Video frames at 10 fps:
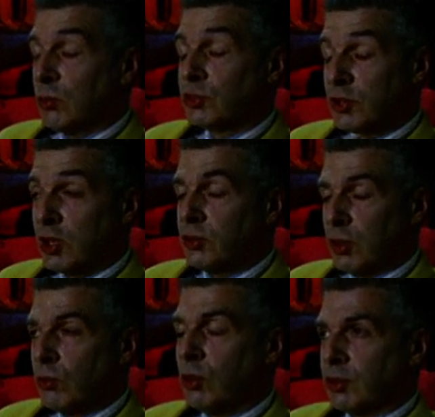Or
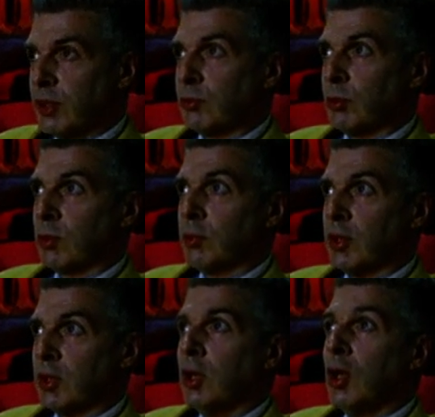no, not everybody
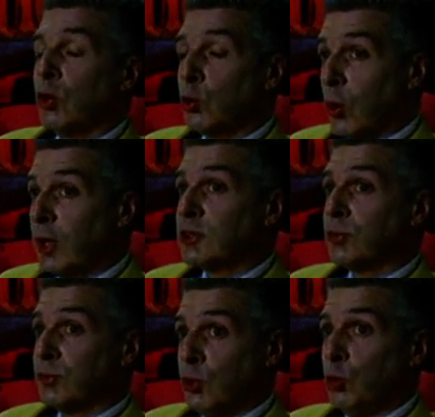panned it. Quite a
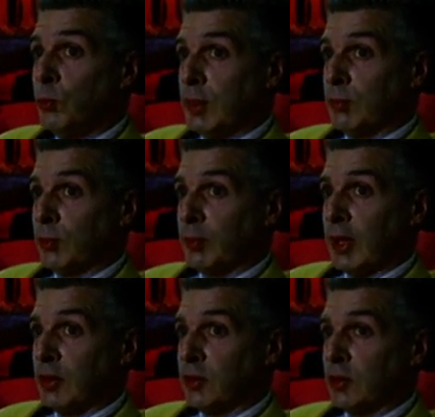few people
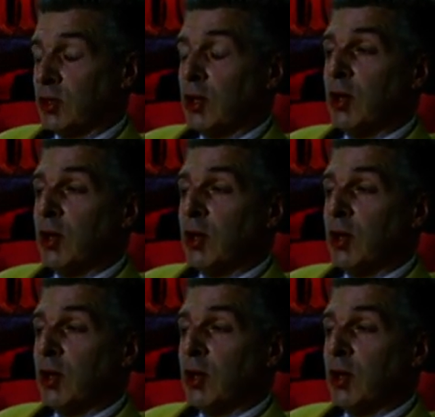panned it.